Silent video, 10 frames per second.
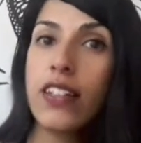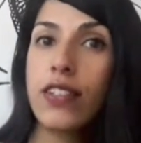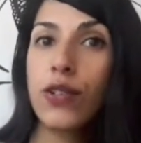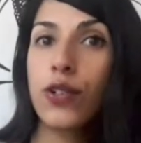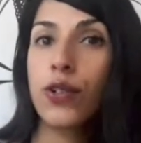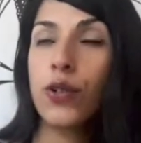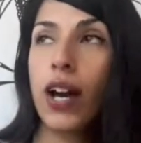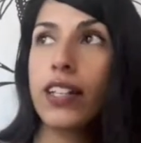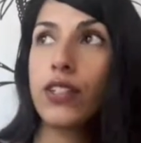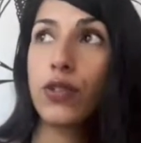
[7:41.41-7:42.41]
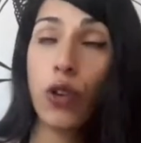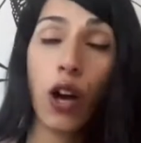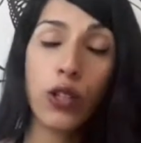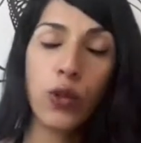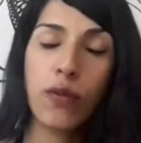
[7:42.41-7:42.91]
So I
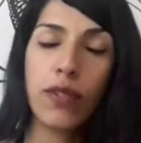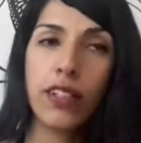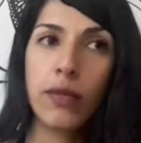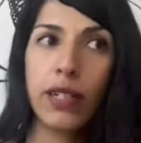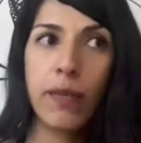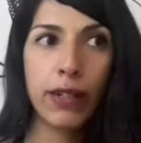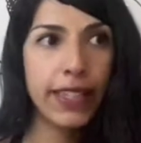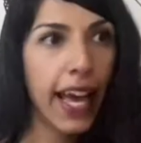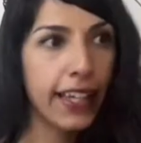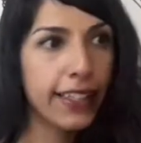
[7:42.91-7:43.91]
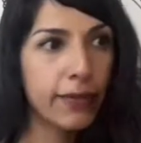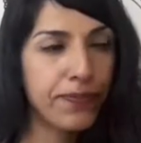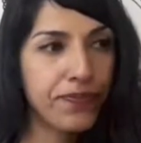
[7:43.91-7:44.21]
talked to him a little bit about that.